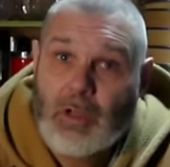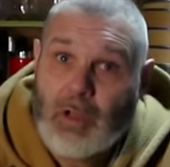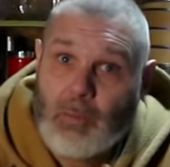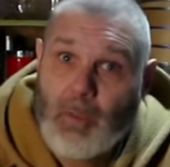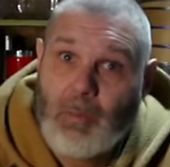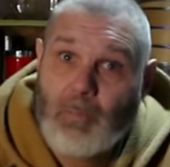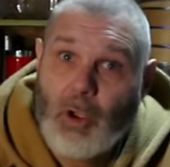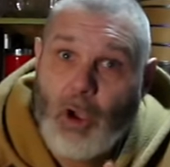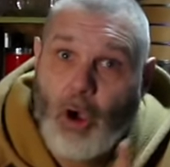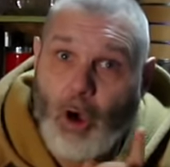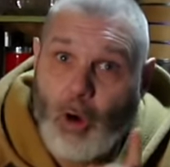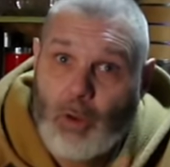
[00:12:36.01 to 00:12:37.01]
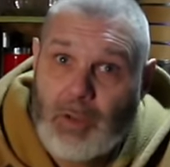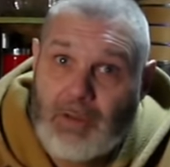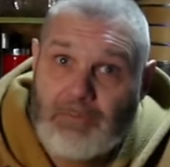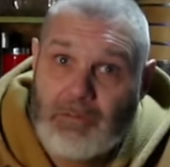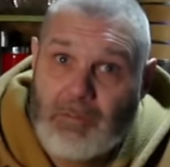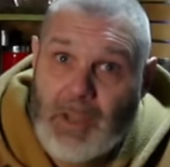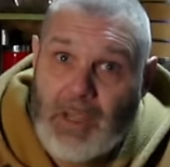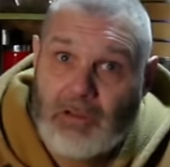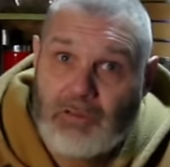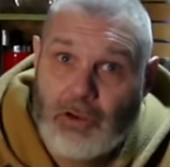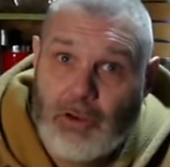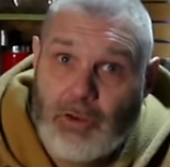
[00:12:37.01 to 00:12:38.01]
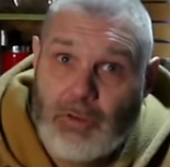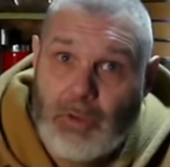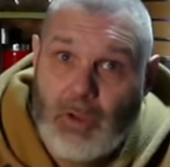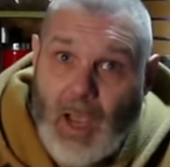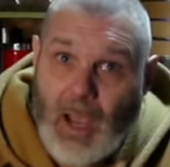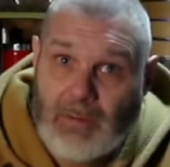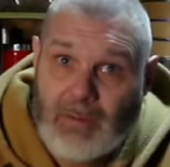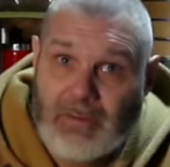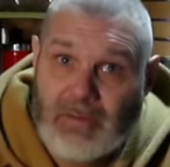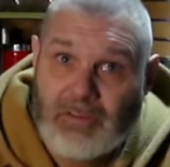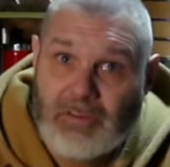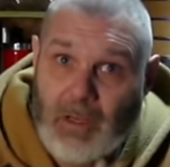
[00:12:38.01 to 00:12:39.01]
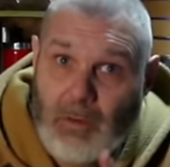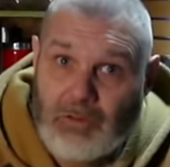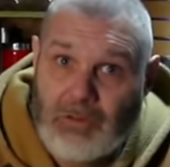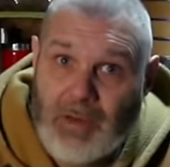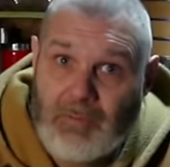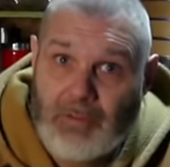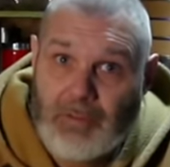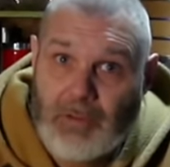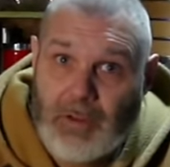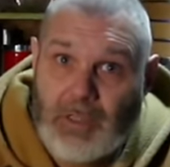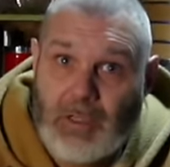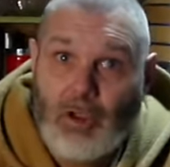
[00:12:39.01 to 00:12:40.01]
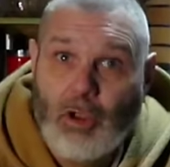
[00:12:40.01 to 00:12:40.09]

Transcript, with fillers: Now remember, all the information and the discounts and everything